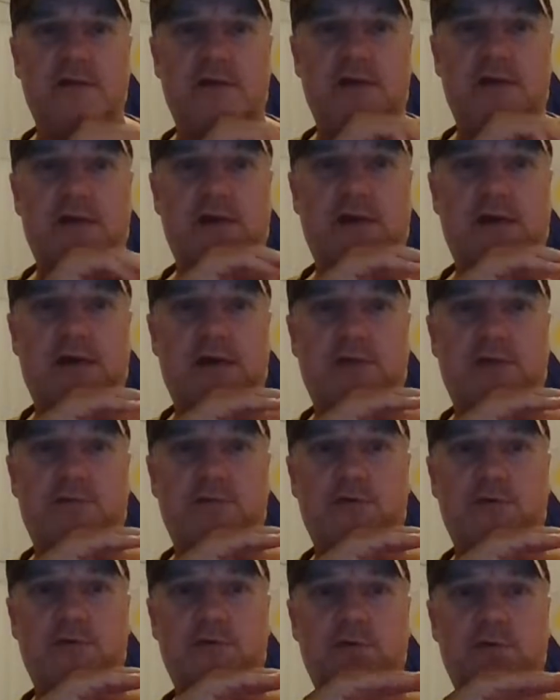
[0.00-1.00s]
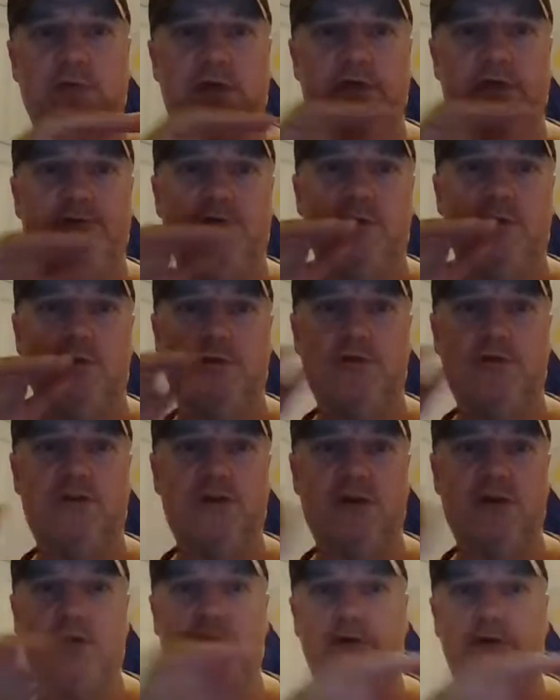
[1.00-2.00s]
will overlook
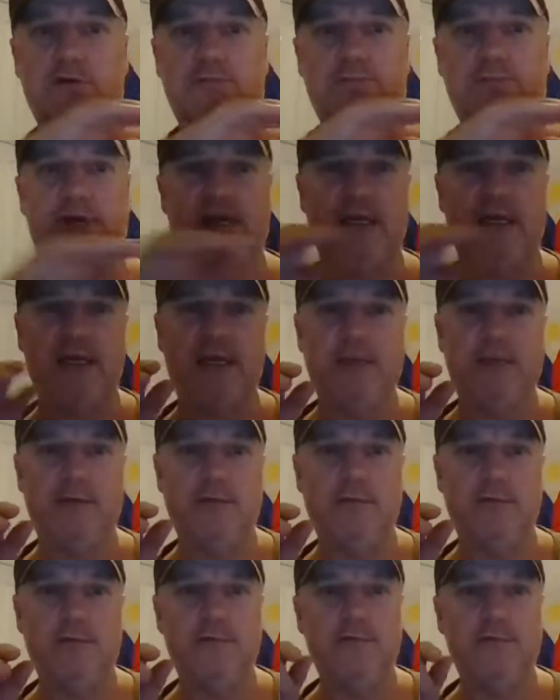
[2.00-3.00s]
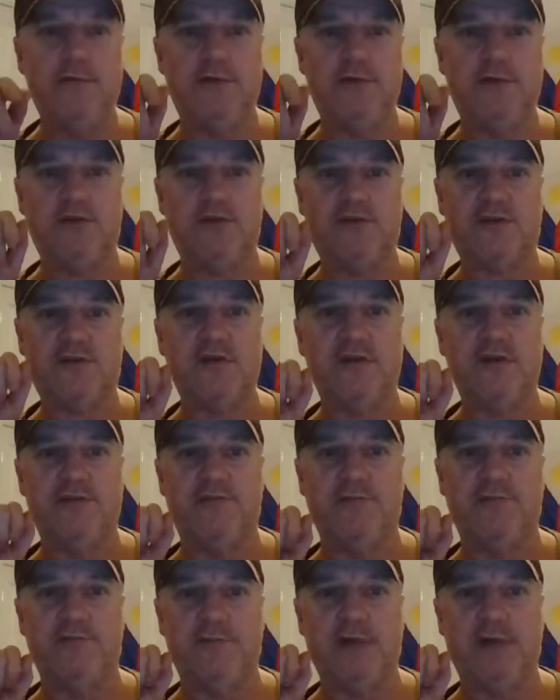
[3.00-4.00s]
Sogod Bay, which is
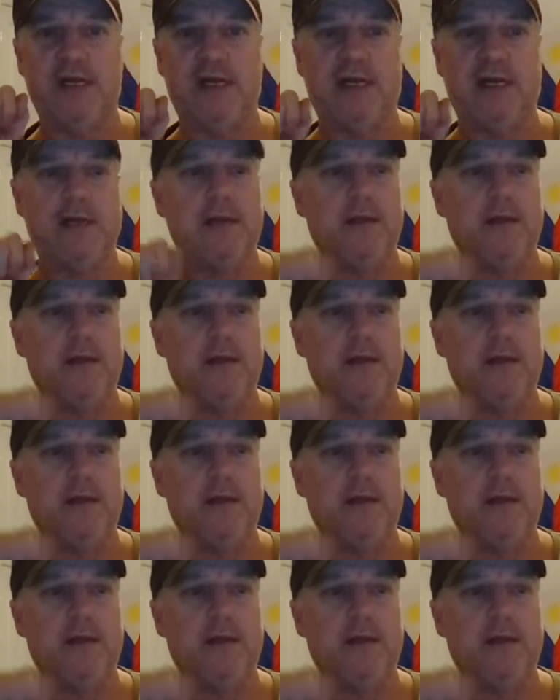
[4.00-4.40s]
even better.